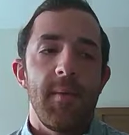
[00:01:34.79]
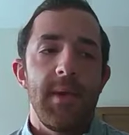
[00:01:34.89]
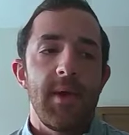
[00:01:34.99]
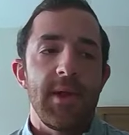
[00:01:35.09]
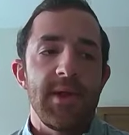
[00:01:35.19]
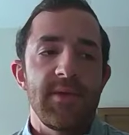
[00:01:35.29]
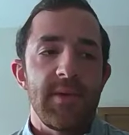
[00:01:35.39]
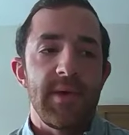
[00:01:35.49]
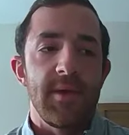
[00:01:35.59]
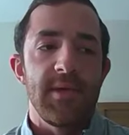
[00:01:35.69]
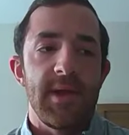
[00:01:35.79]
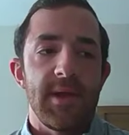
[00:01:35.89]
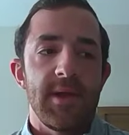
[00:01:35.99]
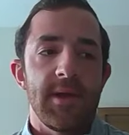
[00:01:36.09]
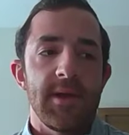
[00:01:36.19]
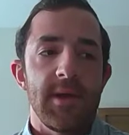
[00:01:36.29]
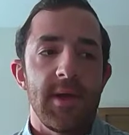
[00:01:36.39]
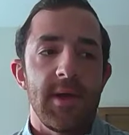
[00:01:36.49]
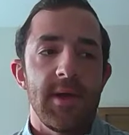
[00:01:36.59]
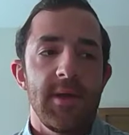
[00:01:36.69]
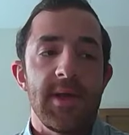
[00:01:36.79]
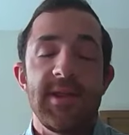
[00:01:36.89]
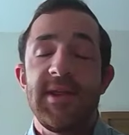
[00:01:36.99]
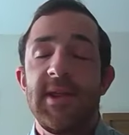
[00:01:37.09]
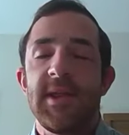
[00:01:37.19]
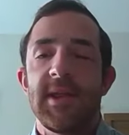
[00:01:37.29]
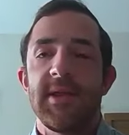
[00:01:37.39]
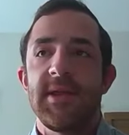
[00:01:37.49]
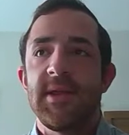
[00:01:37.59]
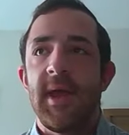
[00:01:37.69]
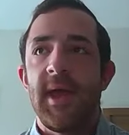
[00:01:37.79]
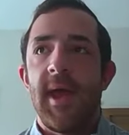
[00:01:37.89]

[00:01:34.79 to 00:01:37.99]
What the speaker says: but we know at least 20 hertz data can see this.